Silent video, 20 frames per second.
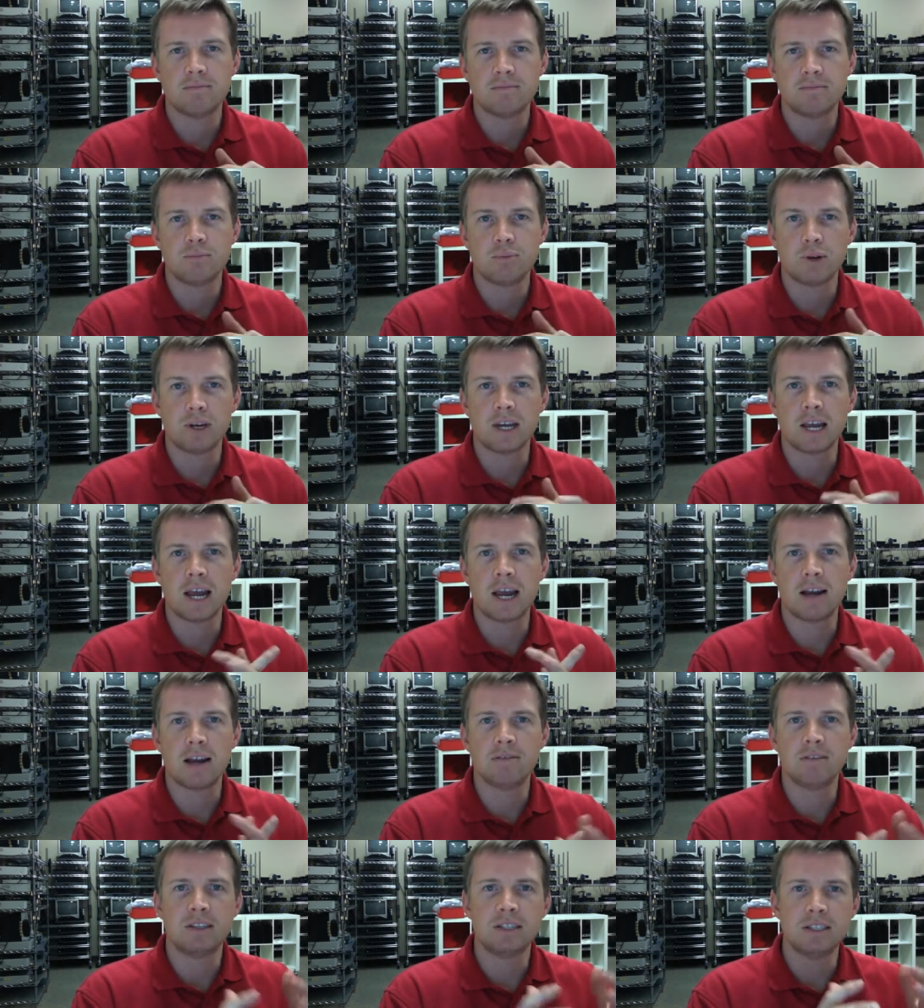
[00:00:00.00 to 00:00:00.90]
bring out
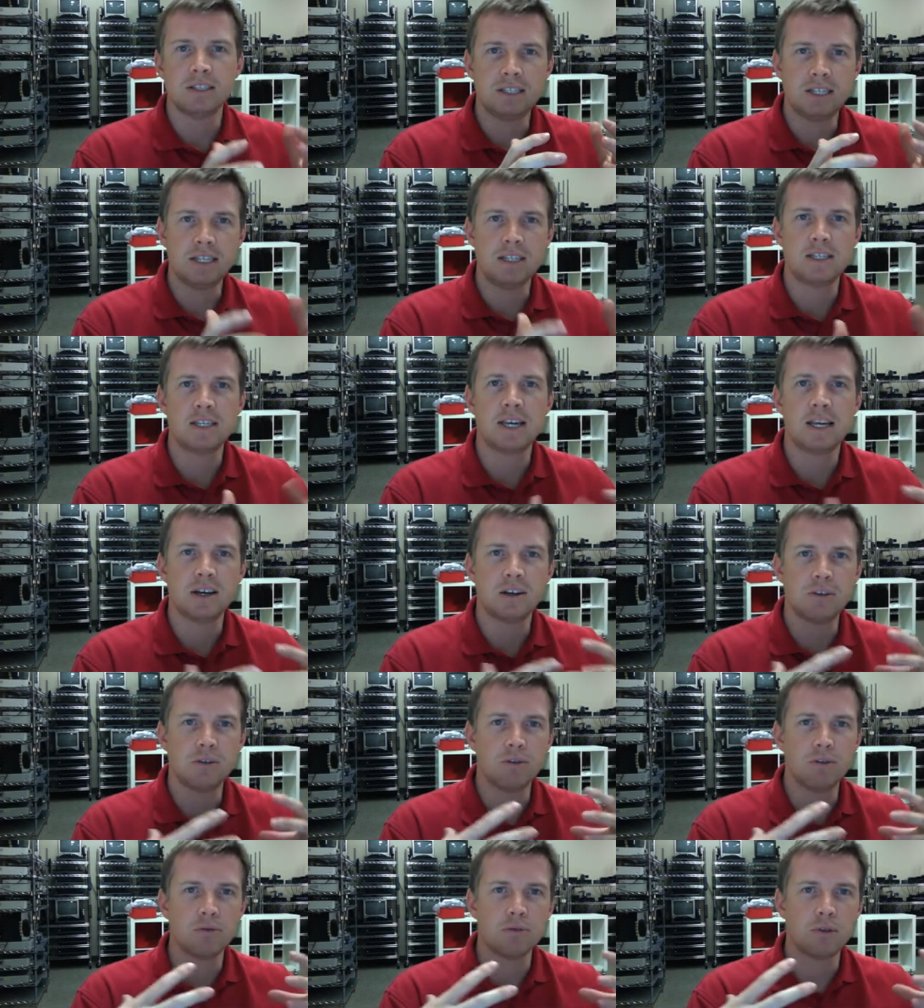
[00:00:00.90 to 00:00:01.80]
the
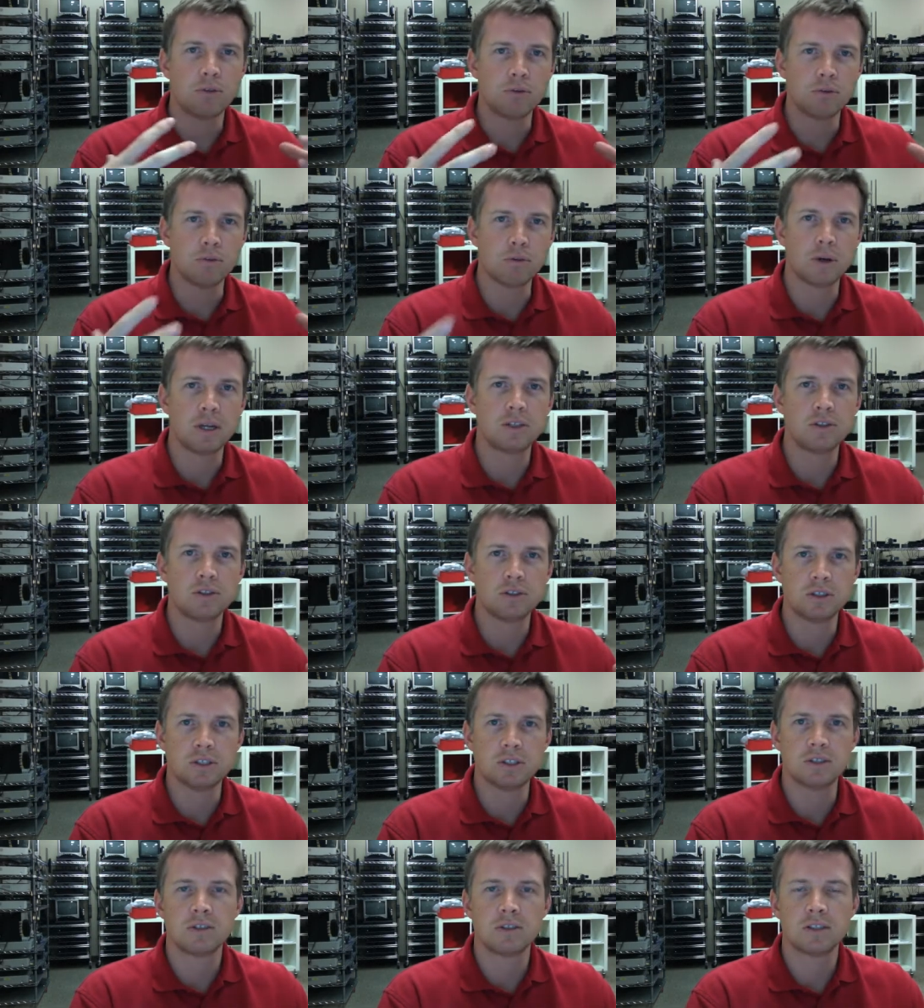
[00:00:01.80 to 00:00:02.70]
detail or the
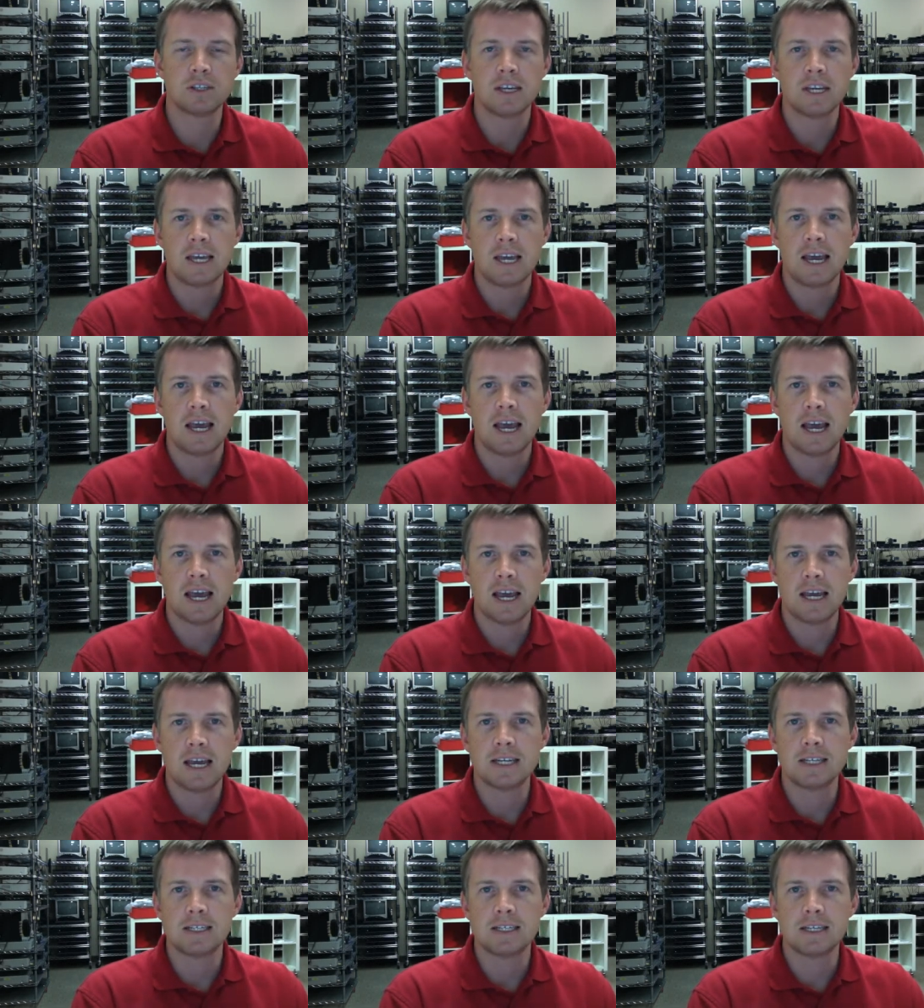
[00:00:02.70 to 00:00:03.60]
richness
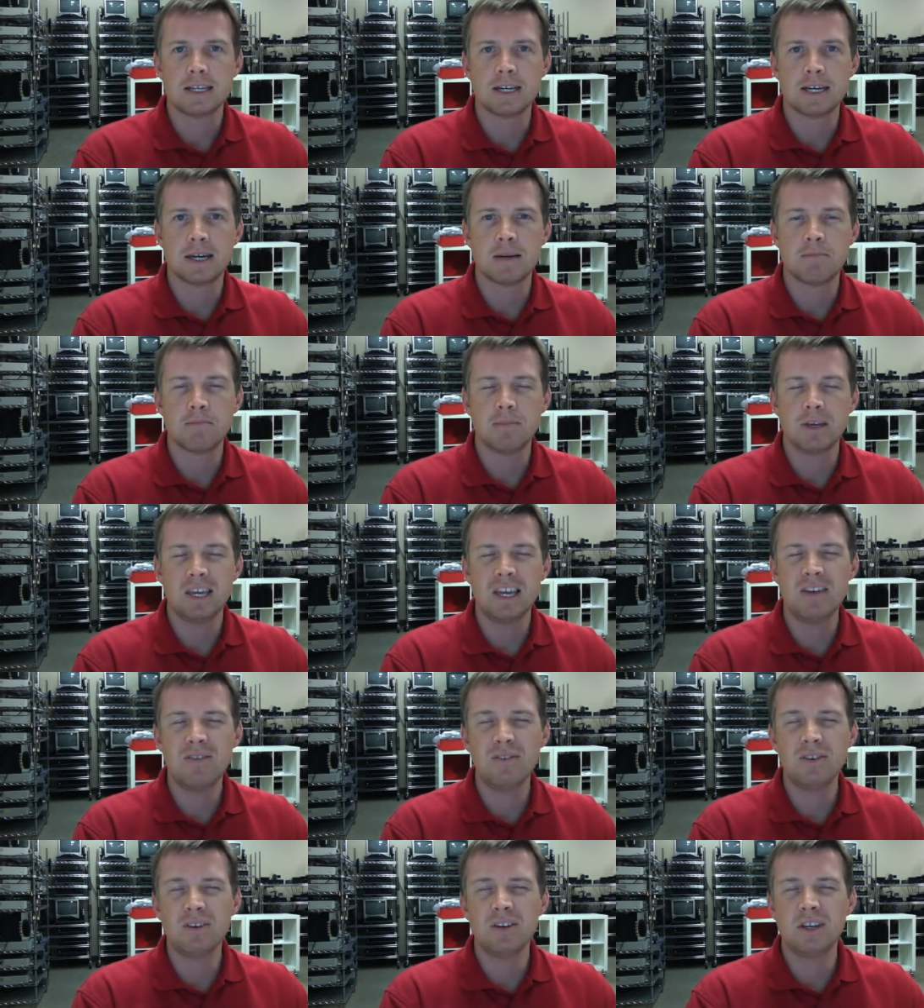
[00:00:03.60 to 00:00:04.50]
and um,
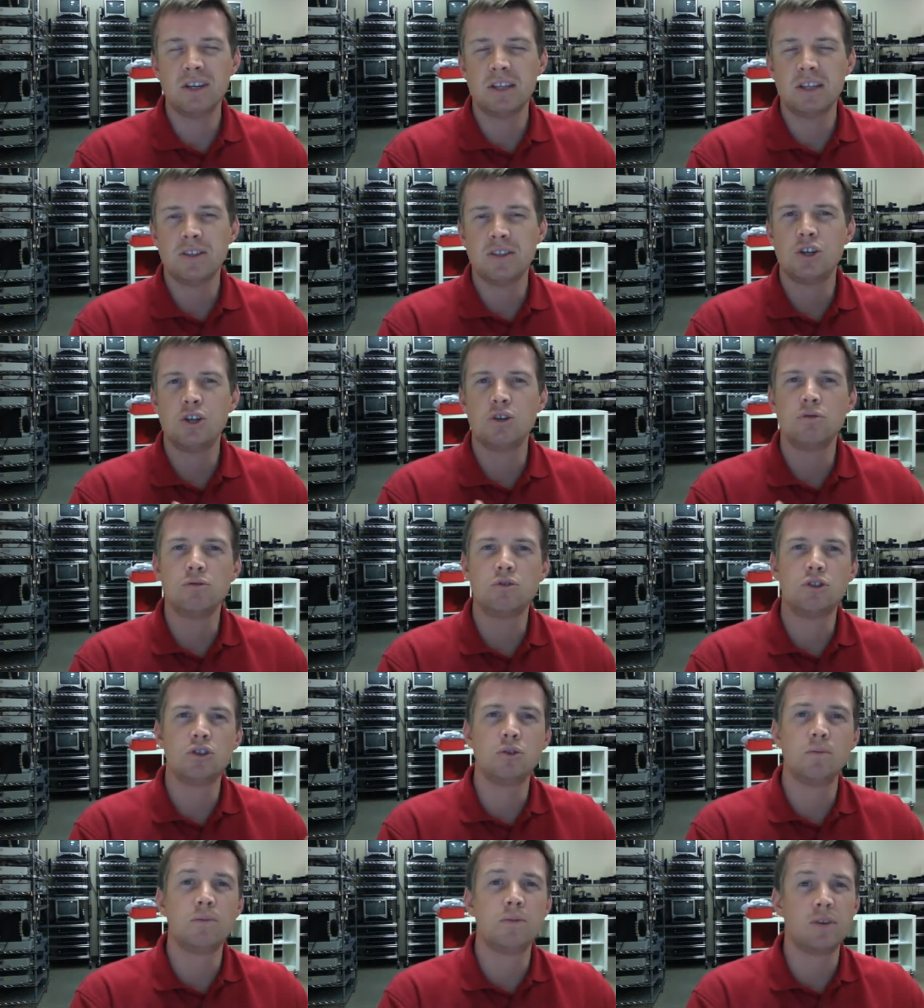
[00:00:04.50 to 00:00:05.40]
even in the
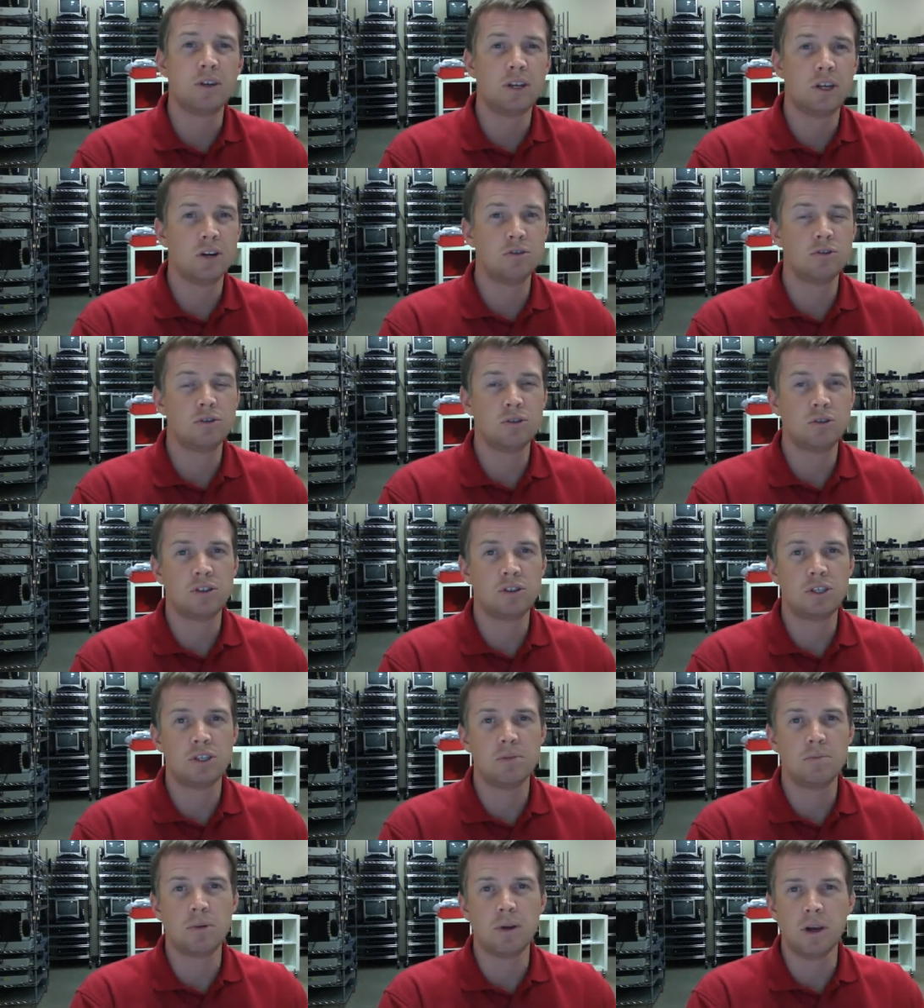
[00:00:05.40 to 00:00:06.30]
YouTube videos you
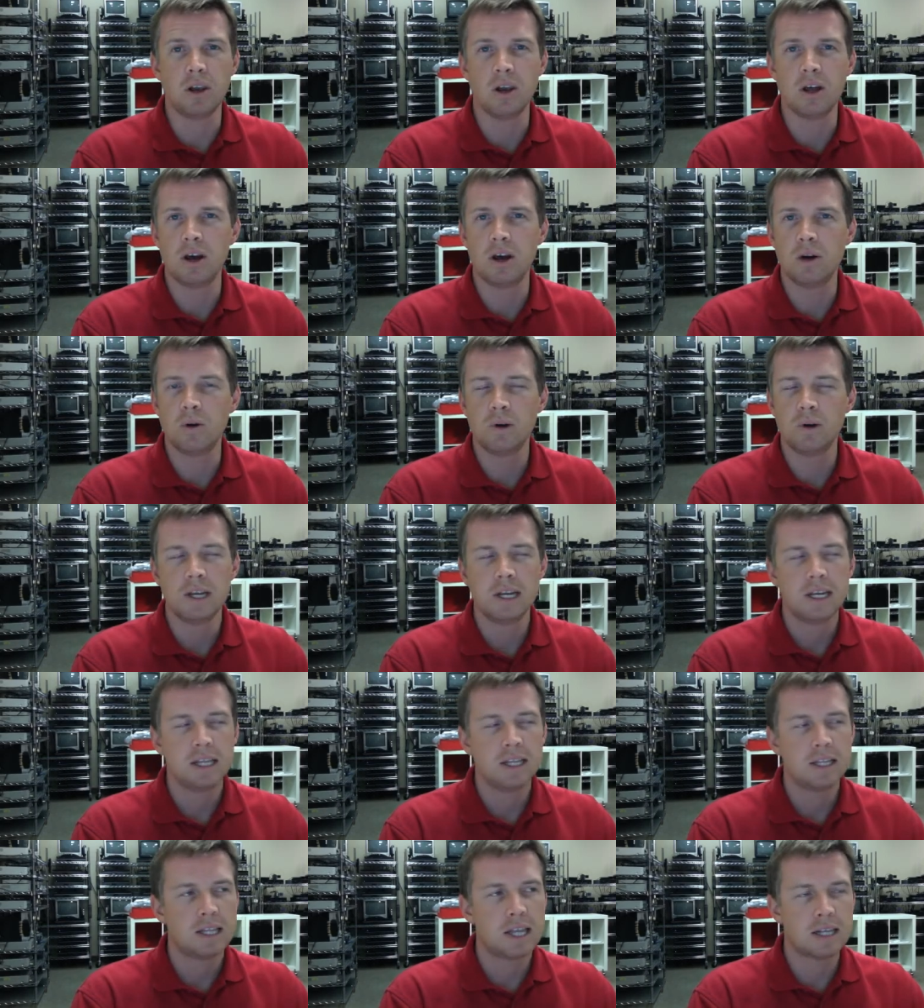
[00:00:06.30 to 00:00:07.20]
see below,
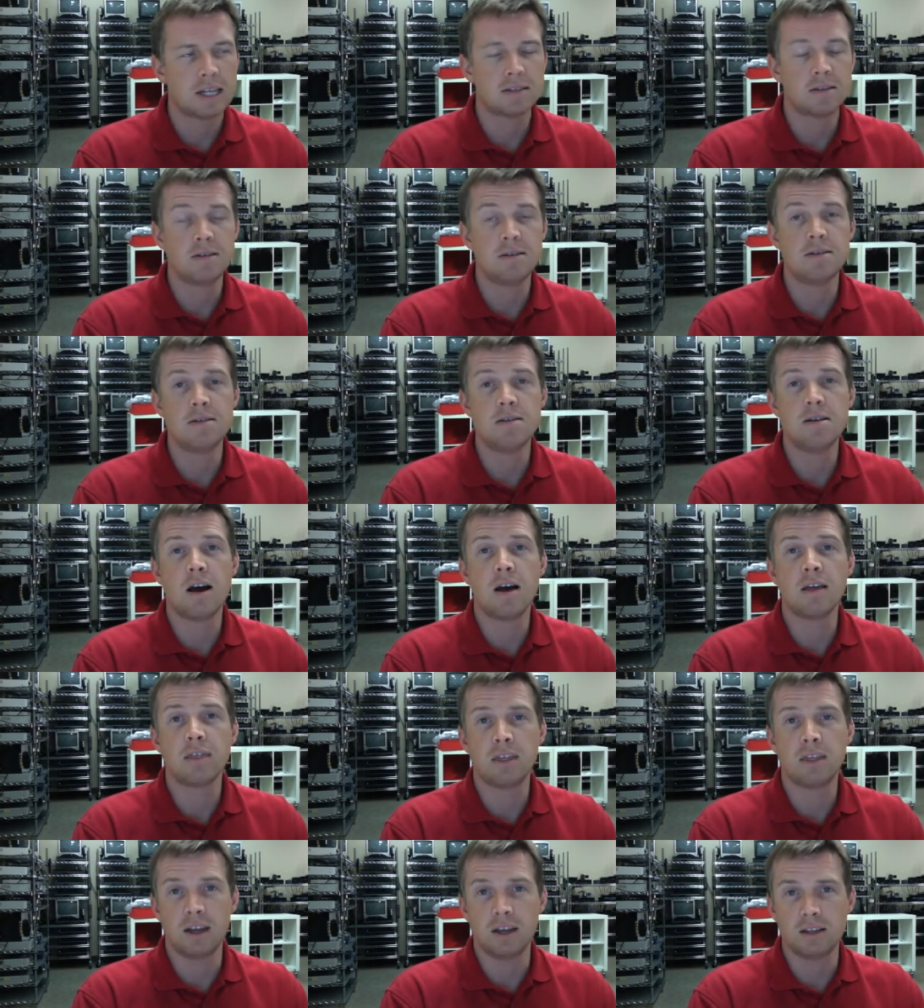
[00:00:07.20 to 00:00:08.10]
that's
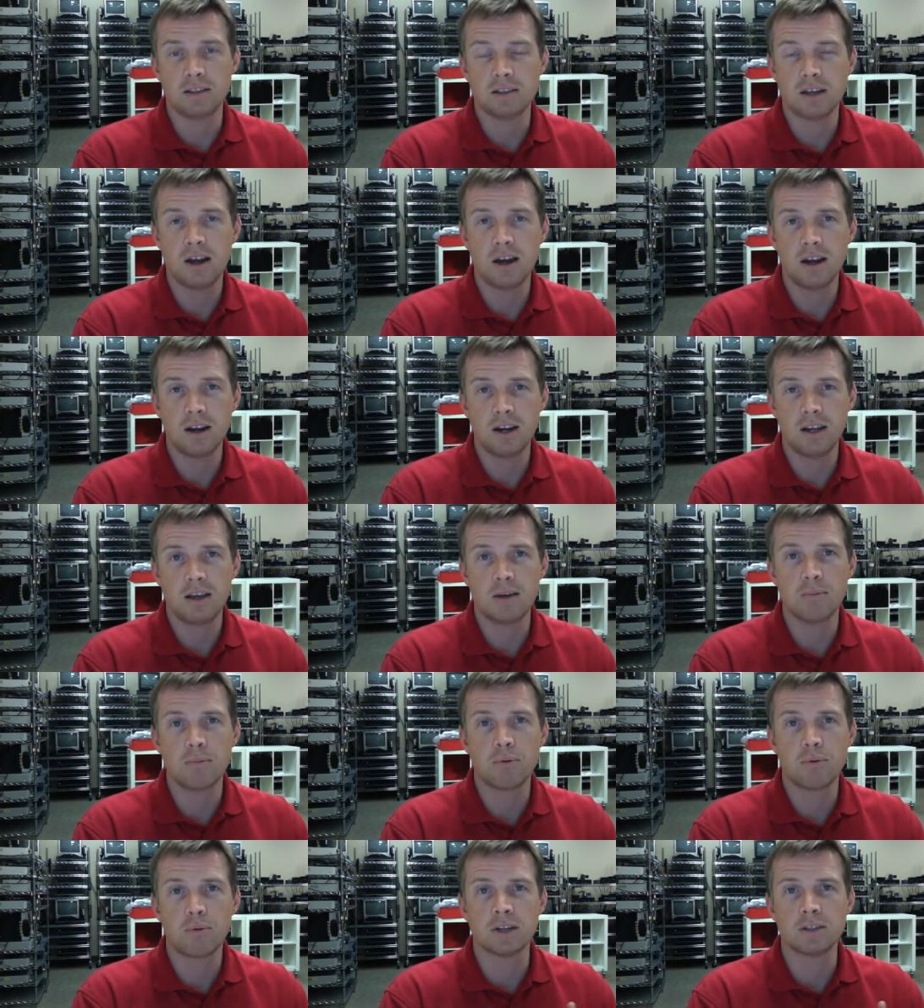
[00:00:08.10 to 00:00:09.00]
nothing. It's highly
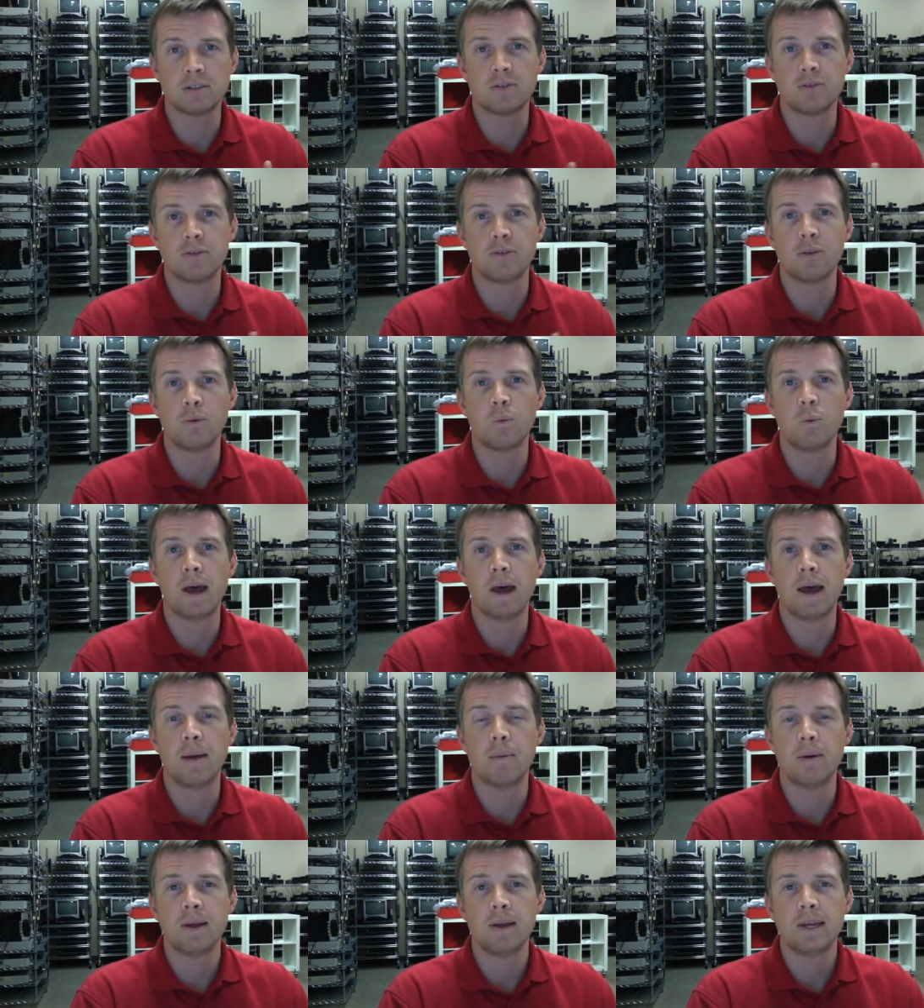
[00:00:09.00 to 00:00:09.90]
compressed for the web.